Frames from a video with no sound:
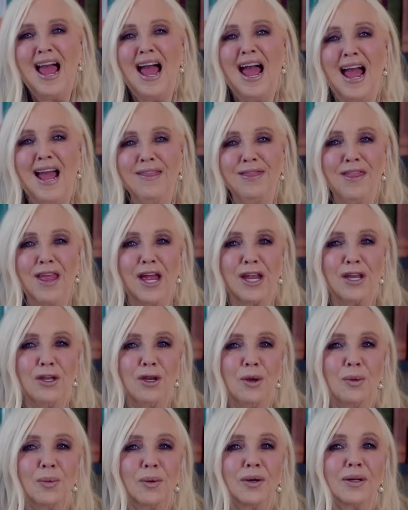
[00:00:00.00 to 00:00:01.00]
and then
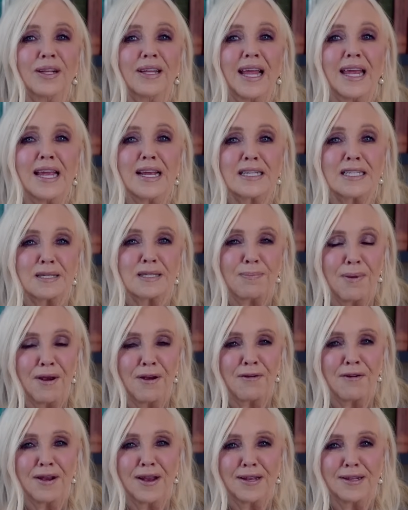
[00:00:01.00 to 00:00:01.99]
you will
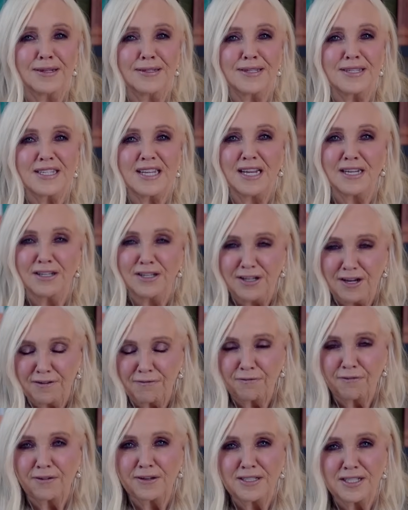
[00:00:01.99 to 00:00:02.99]
experience a
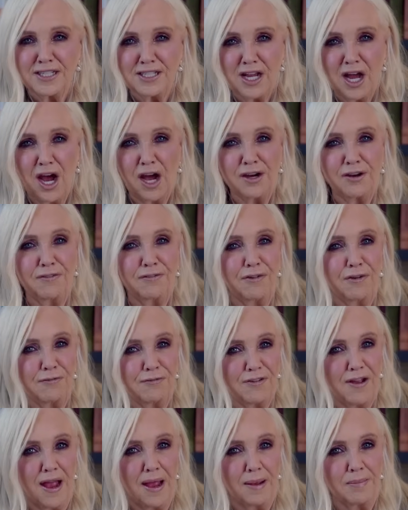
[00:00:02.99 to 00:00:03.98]
different side of your
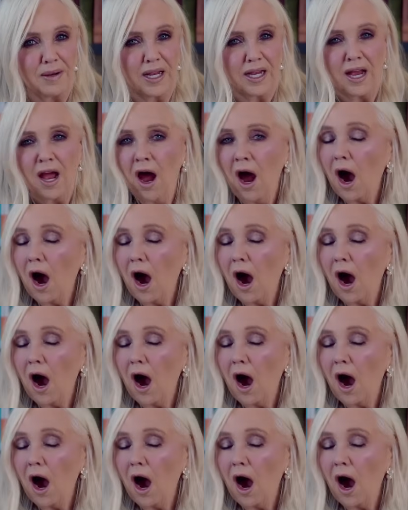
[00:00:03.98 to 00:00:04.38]
family.